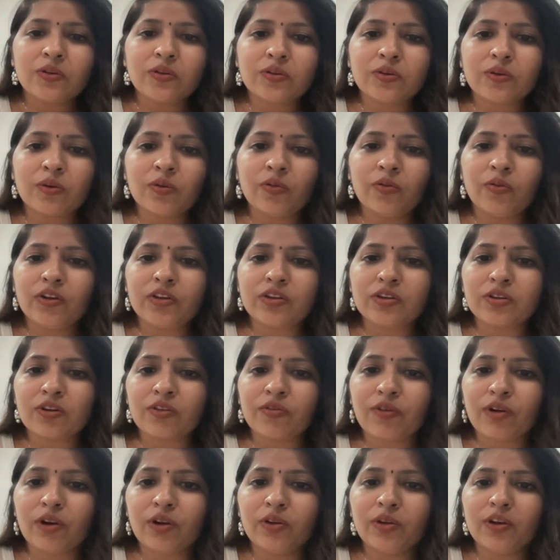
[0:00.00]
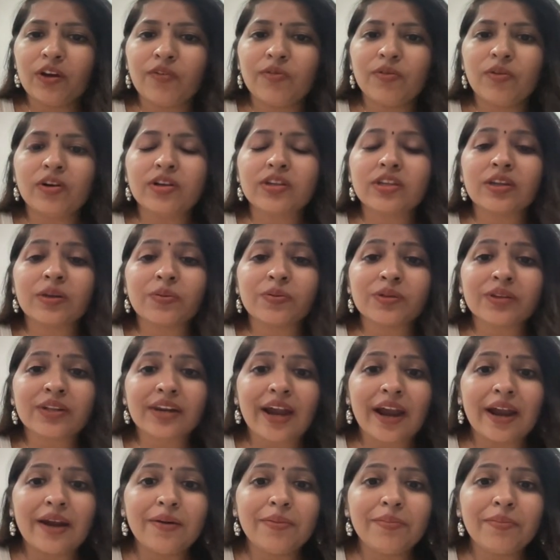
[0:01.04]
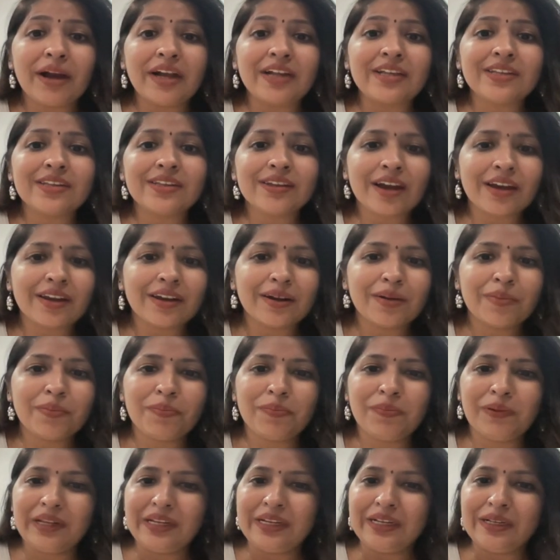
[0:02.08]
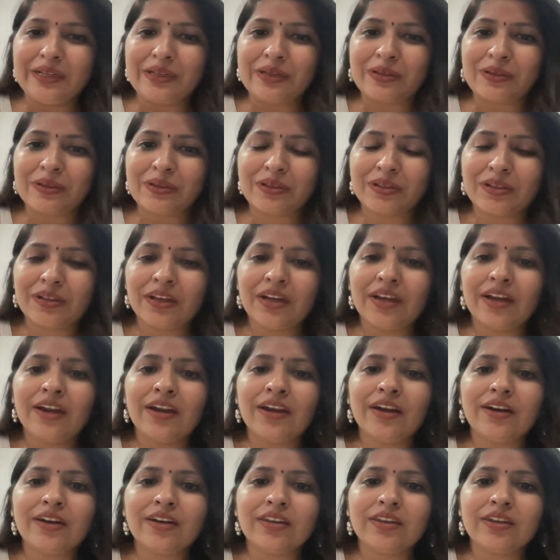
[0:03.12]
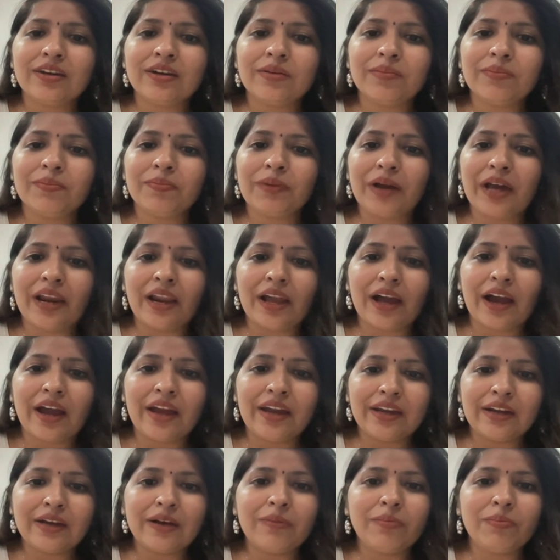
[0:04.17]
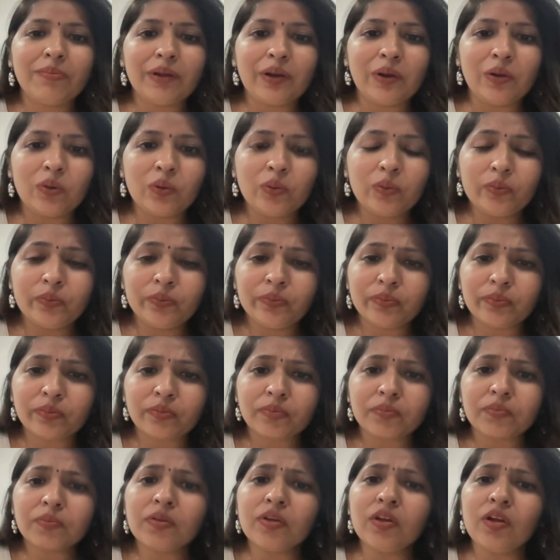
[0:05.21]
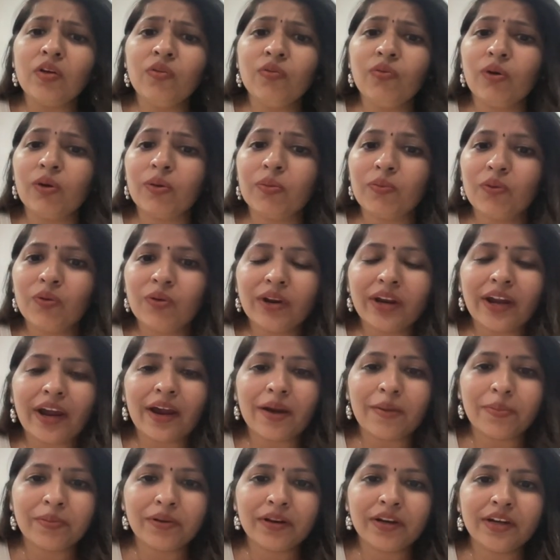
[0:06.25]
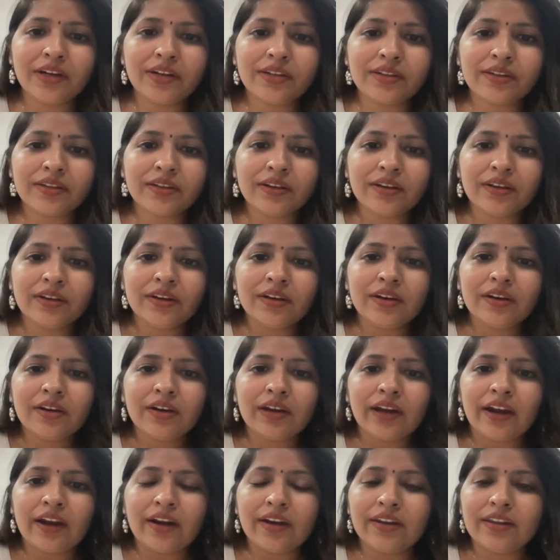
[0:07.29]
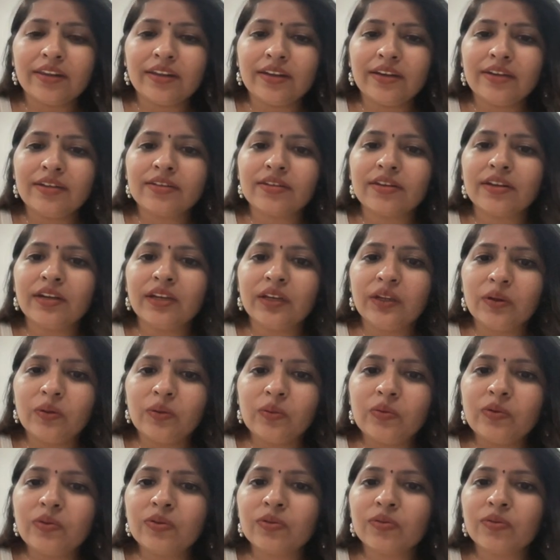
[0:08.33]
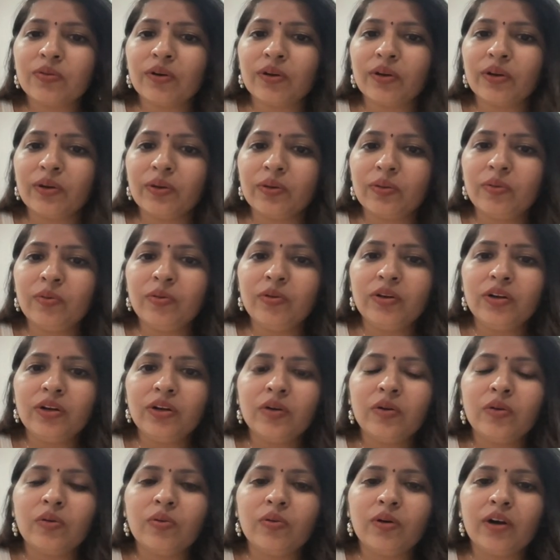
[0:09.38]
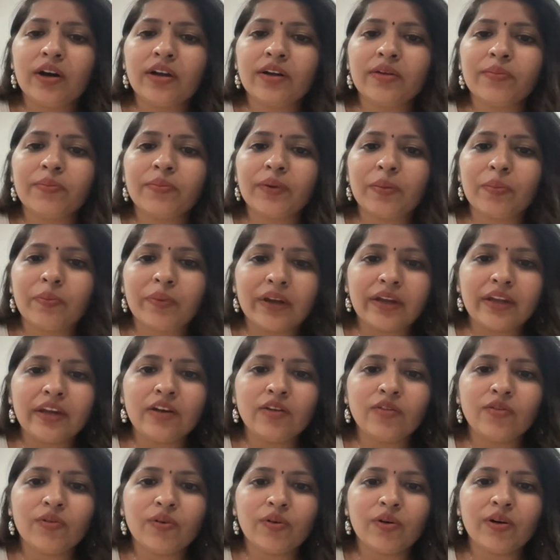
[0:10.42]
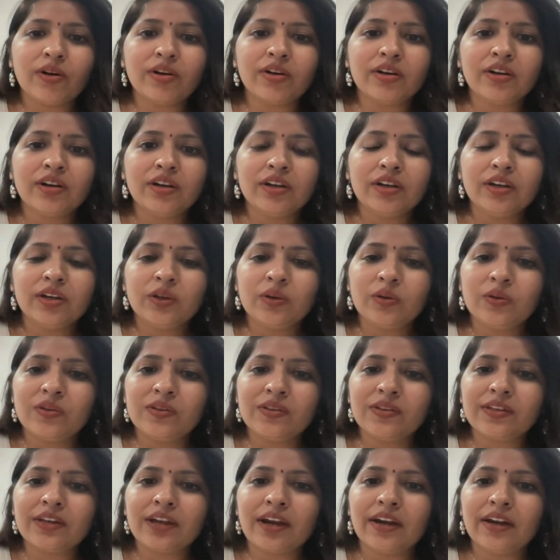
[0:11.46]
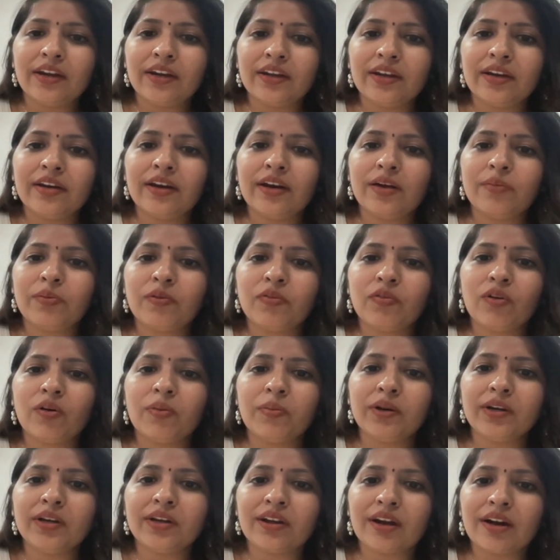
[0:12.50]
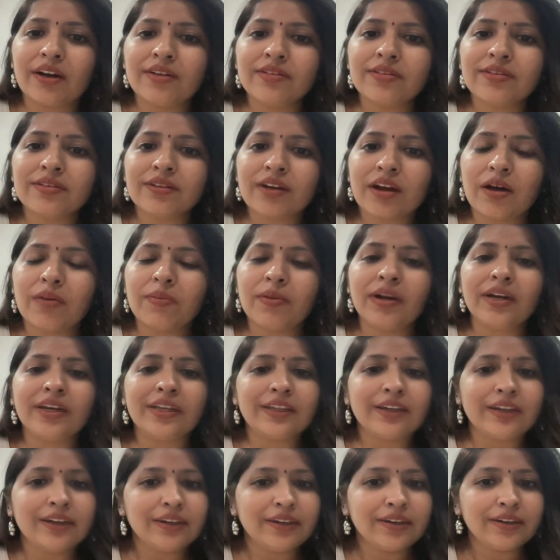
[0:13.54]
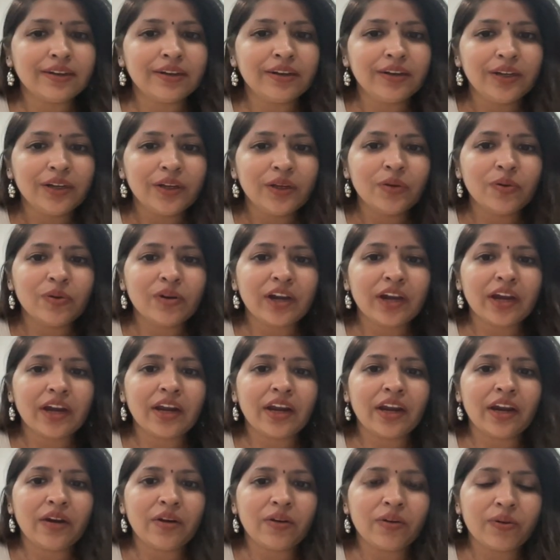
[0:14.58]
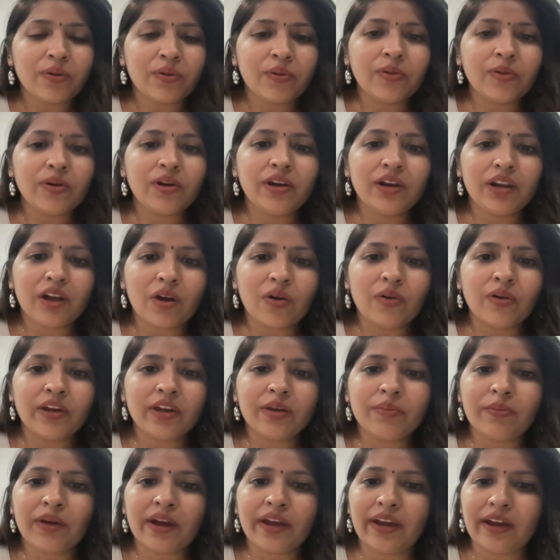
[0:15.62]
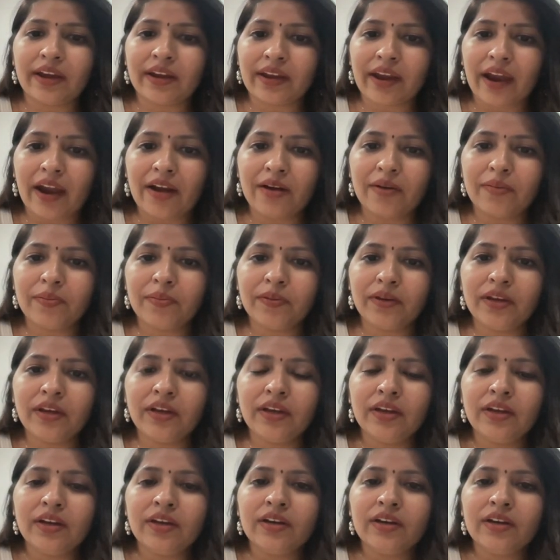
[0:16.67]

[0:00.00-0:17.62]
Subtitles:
So first of all, you have not subscribed my channel, please hit the bell icon below for more updates. And there is a news for you who are preparing for UGC Nta performing dance, drama and theatre. You can enroll now in my academy.